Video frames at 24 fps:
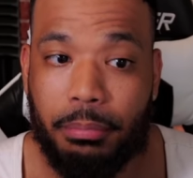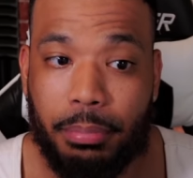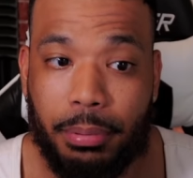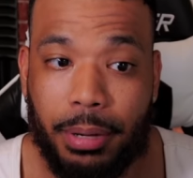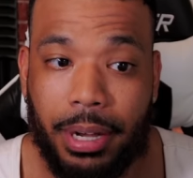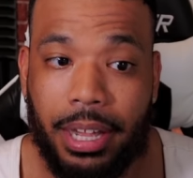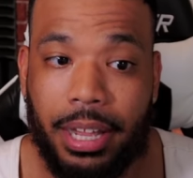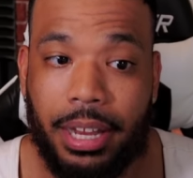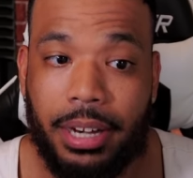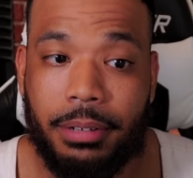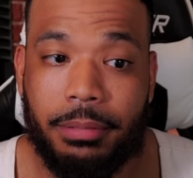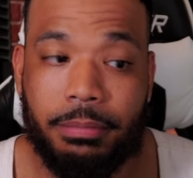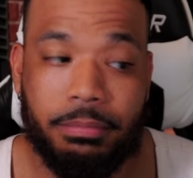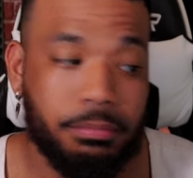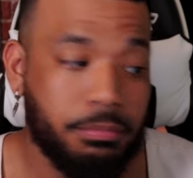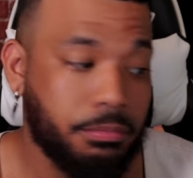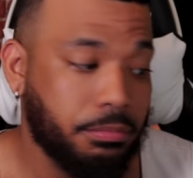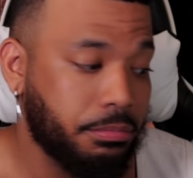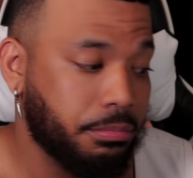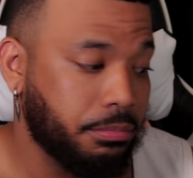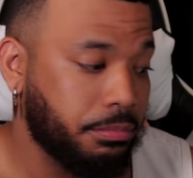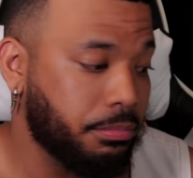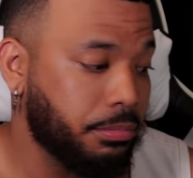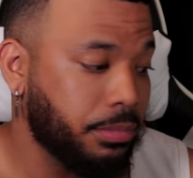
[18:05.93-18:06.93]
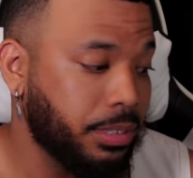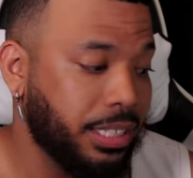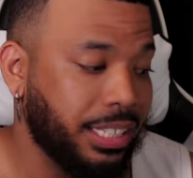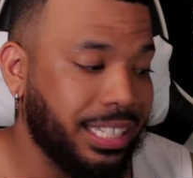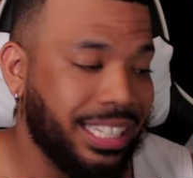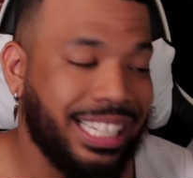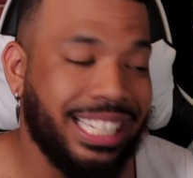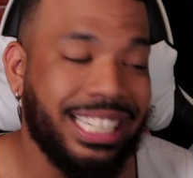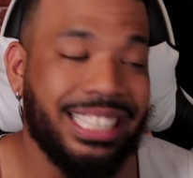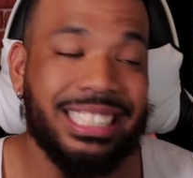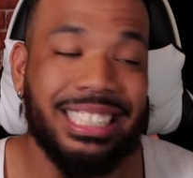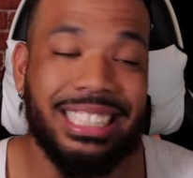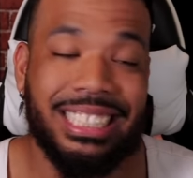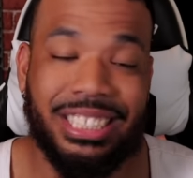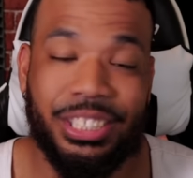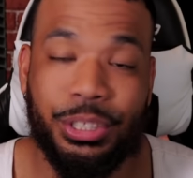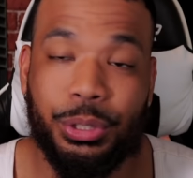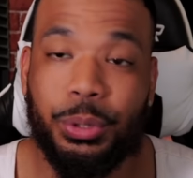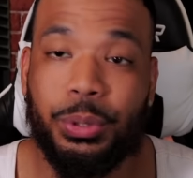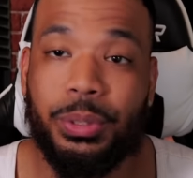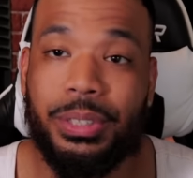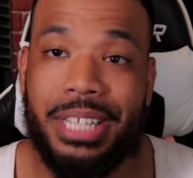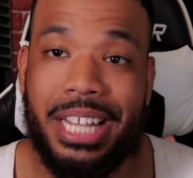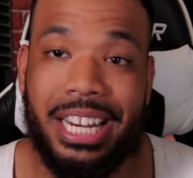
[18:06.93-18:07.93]
But he's a
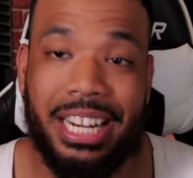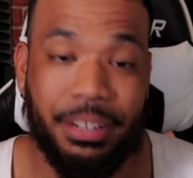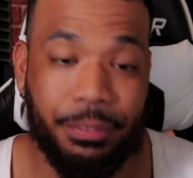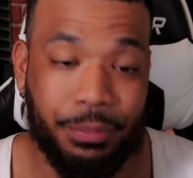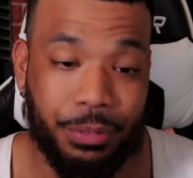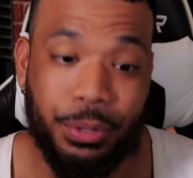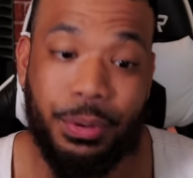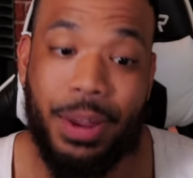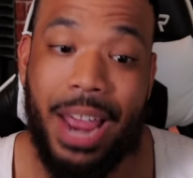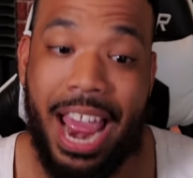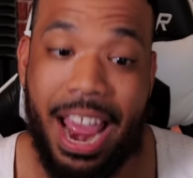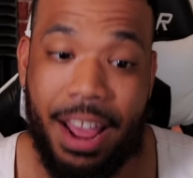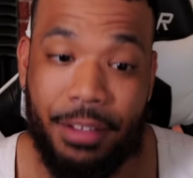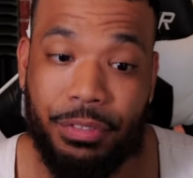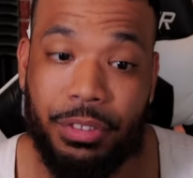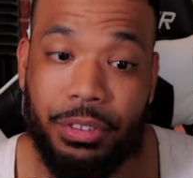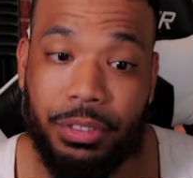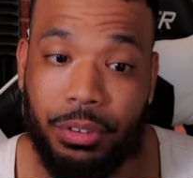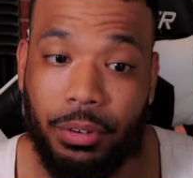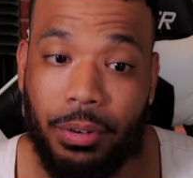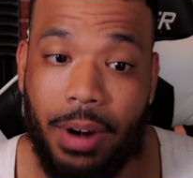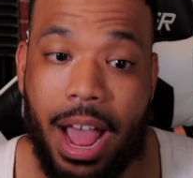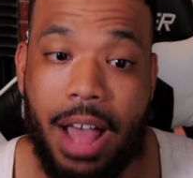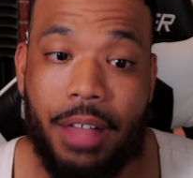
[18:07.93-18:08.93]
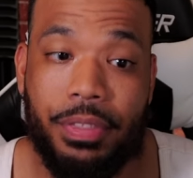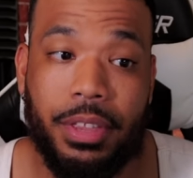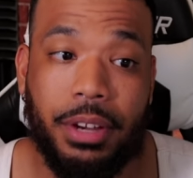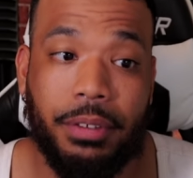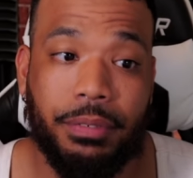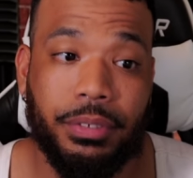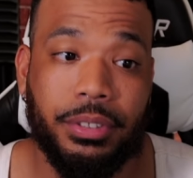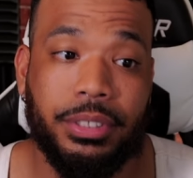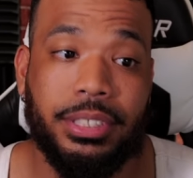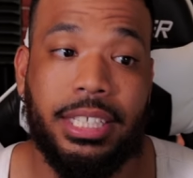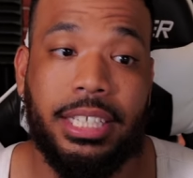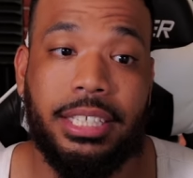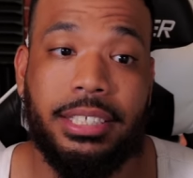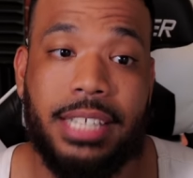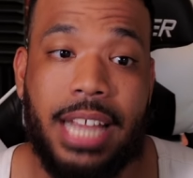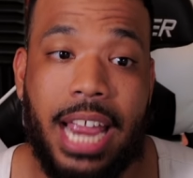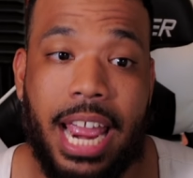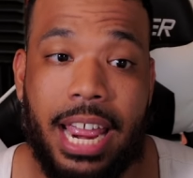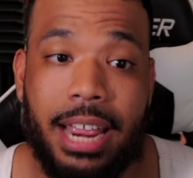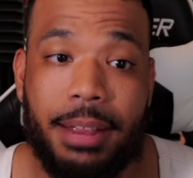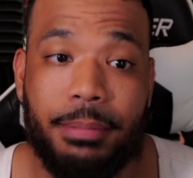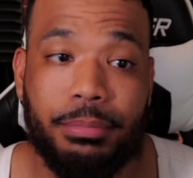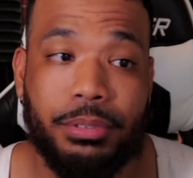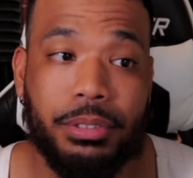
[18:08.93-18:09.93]
dude that if you have to throw out there for six
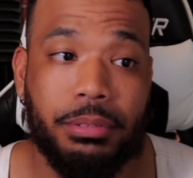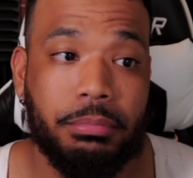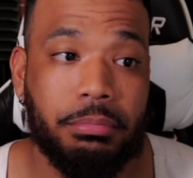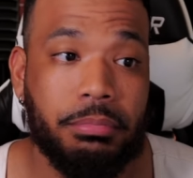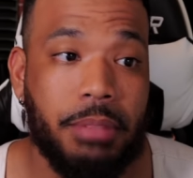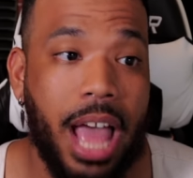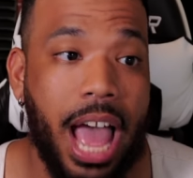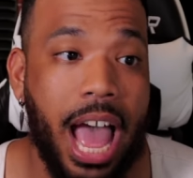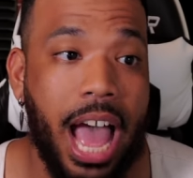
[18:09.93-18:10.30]
games,